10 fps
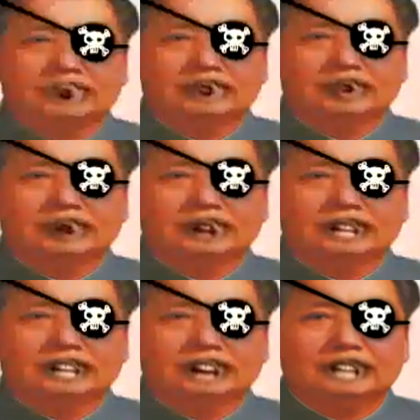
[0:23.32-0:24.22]
Then stop
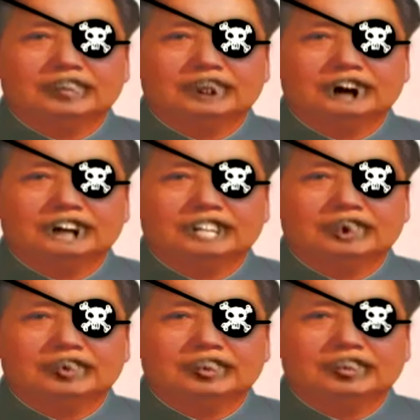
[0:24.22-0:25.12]
asking questions and
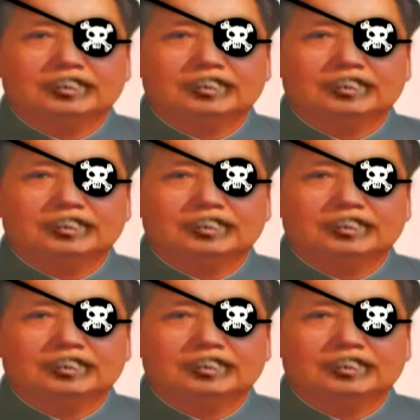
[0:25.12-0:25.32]
get back to